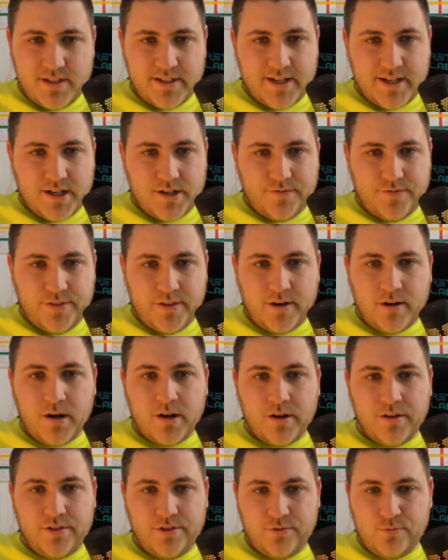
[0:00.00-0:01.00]
like if there
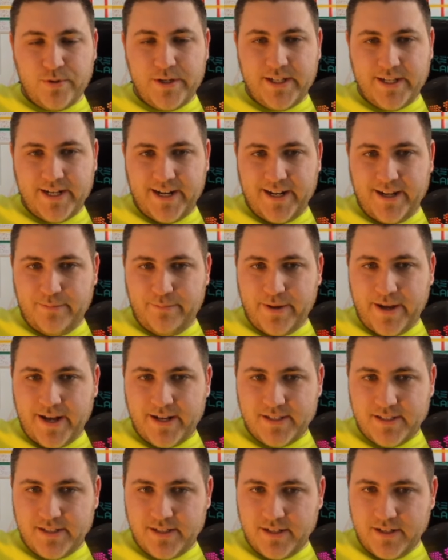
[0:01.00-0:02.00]
are 3
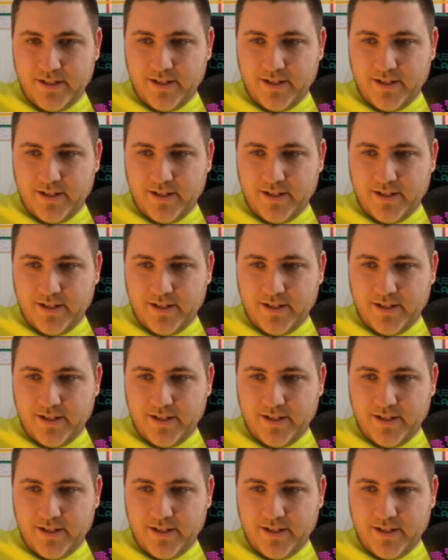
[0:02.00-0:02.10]
combat